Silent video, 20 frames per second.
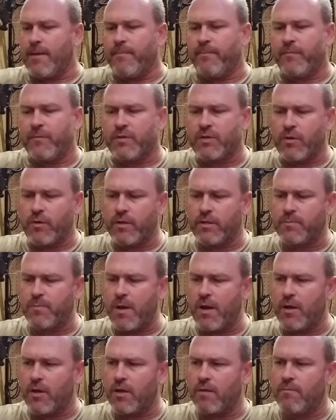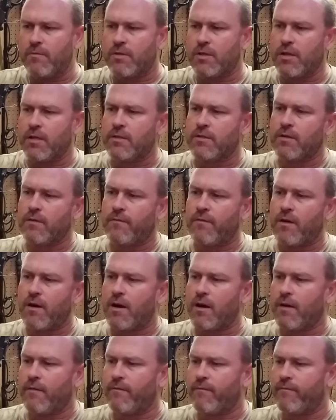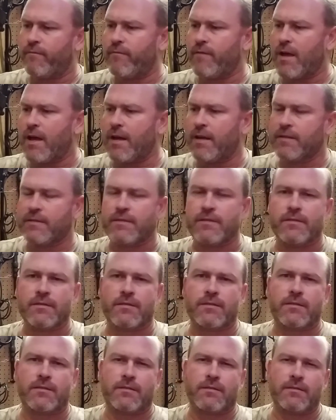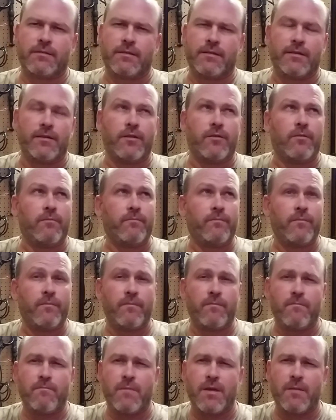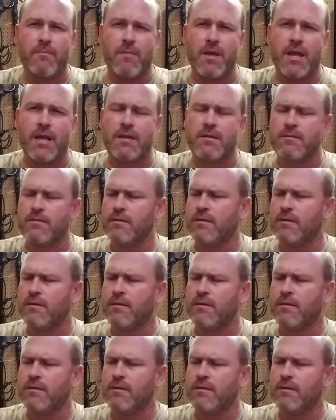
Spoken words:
So it's been a good machine so far. I've had it since, I don't know, mid-May.